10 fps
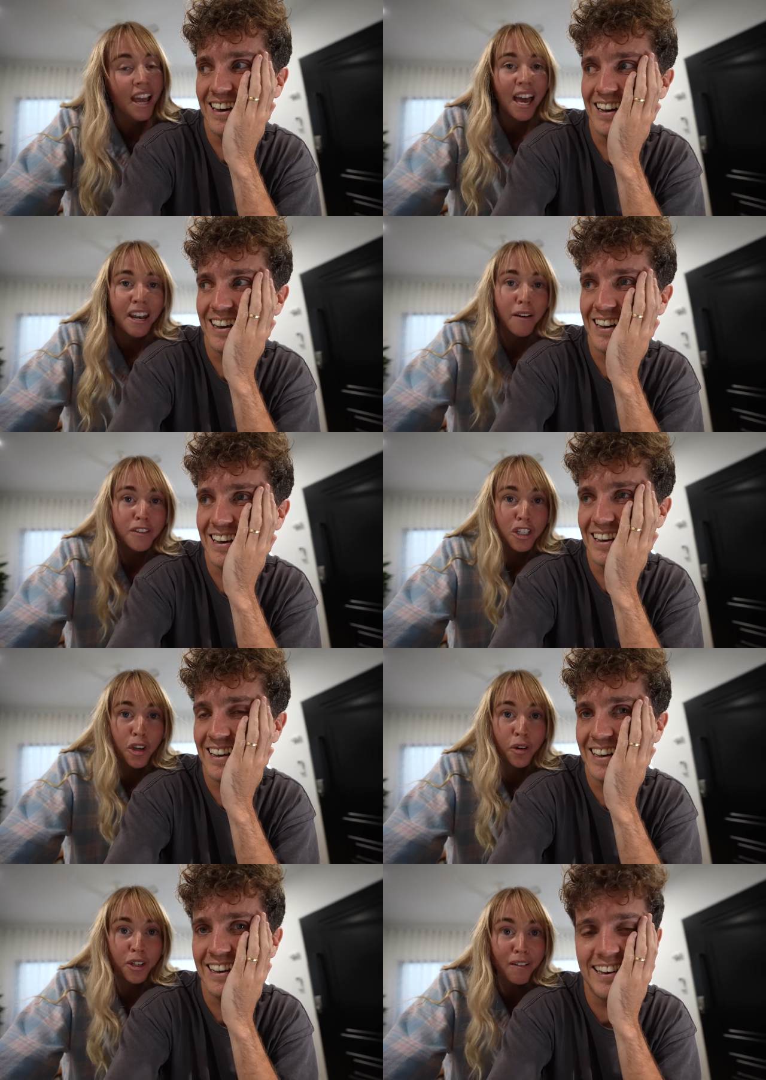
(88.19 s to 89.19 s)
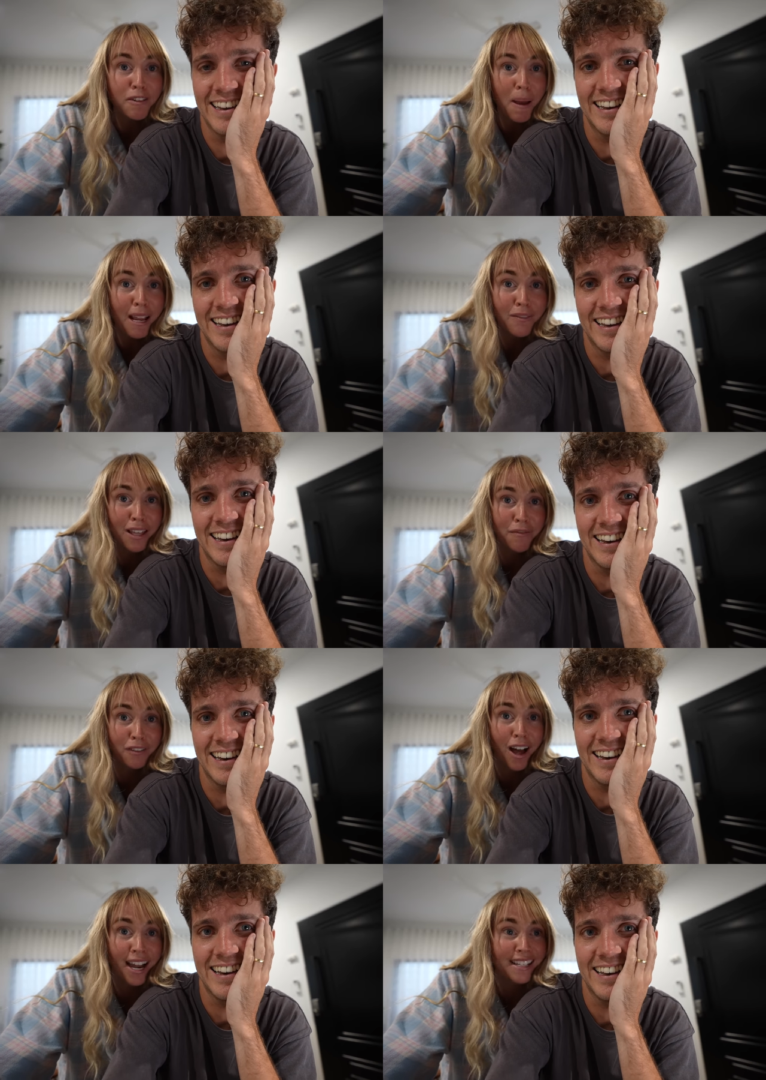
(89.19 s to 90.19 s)
Speaker 1: And after two, you have to pay for their
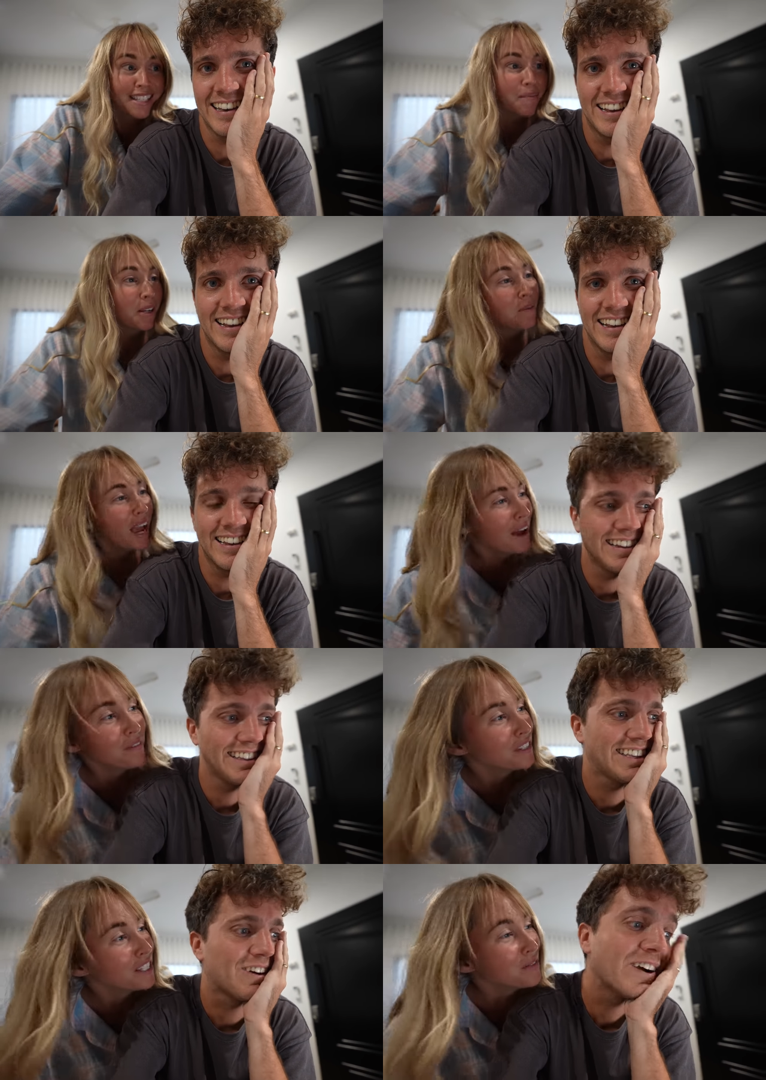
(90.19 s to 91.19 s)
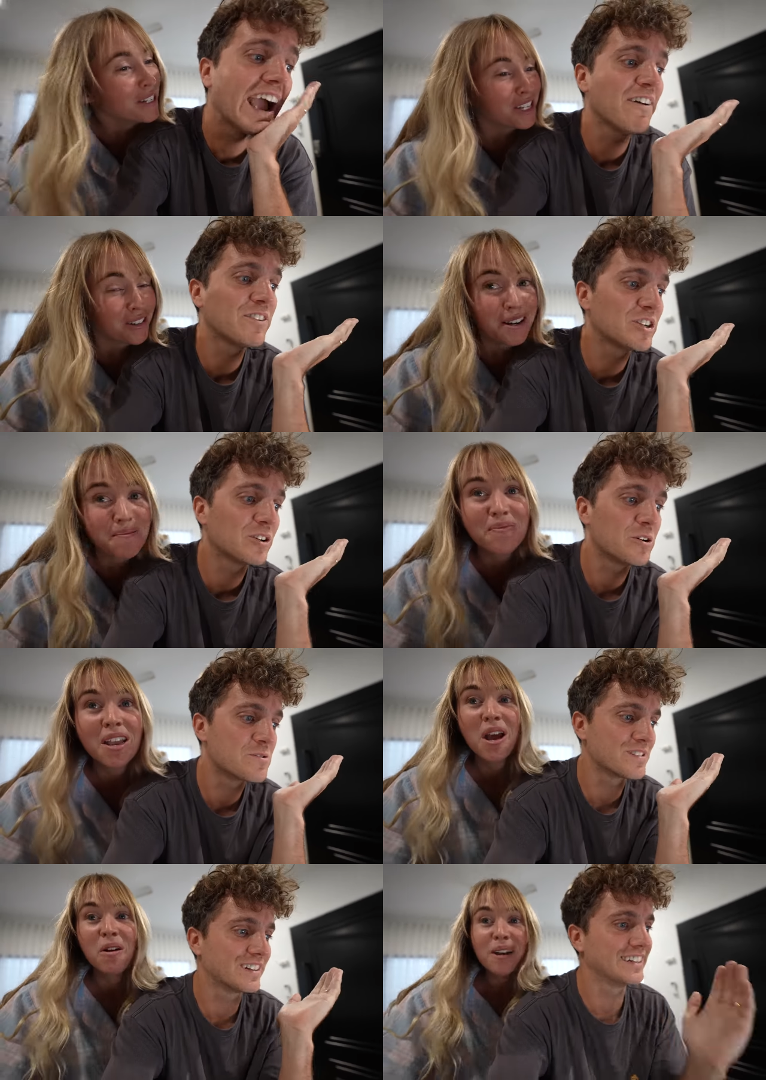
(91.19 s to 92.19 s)
flights. I'm like, we have to so do we a have trip. To do
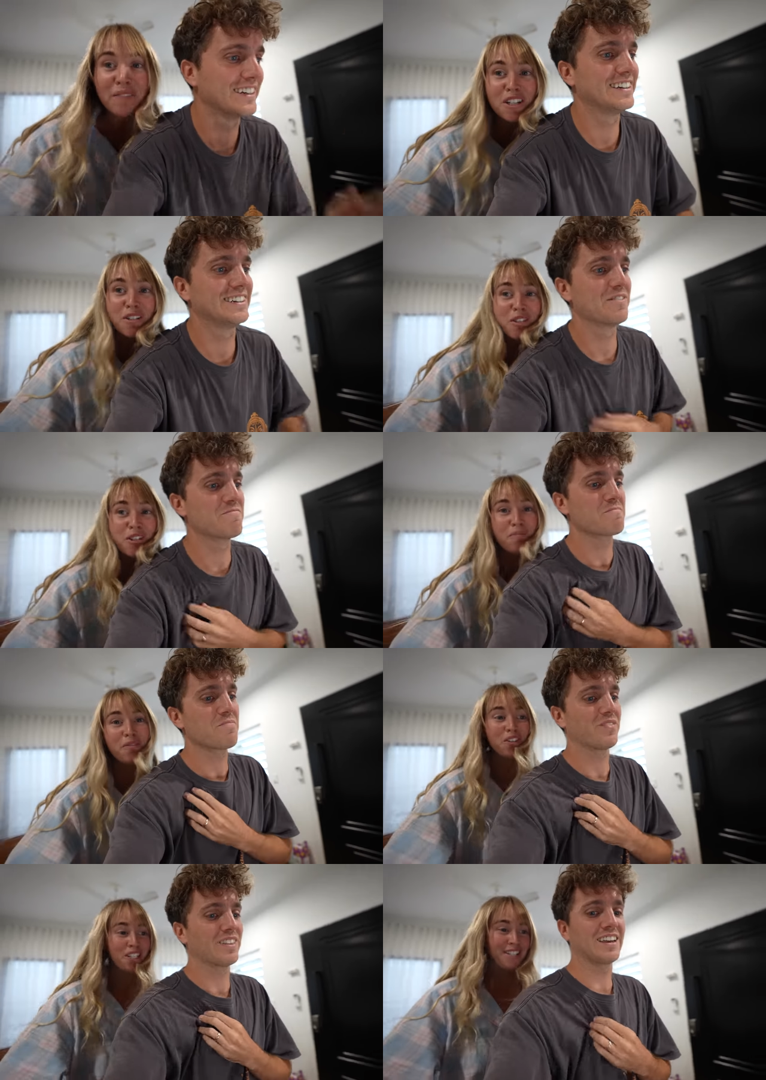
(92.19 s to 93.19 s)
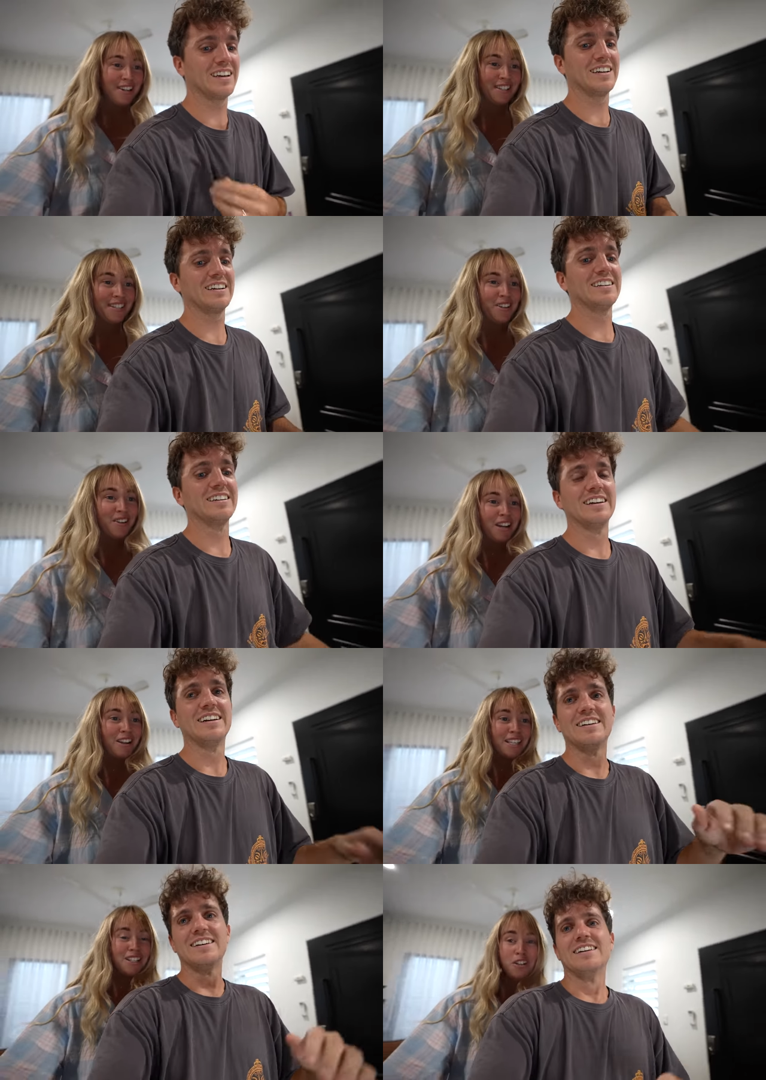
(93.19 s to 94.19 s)
a... We have to do a trip before she turns two. And I
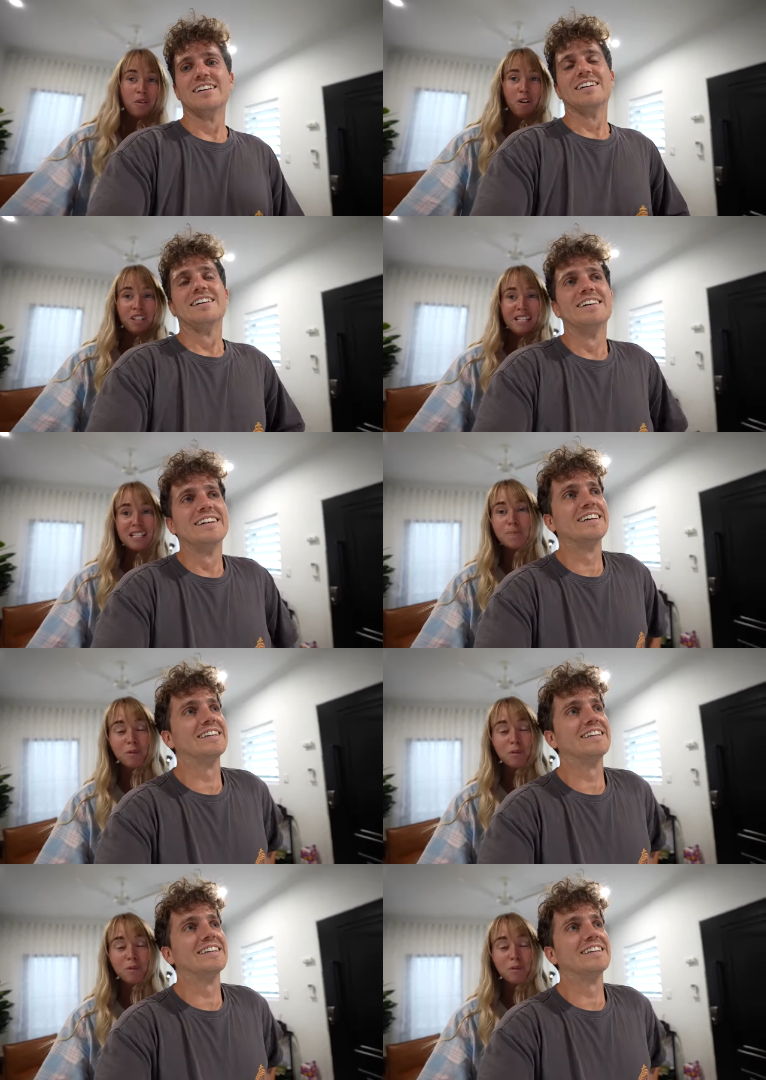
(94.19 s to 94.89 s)
was like, do you know what? Let's just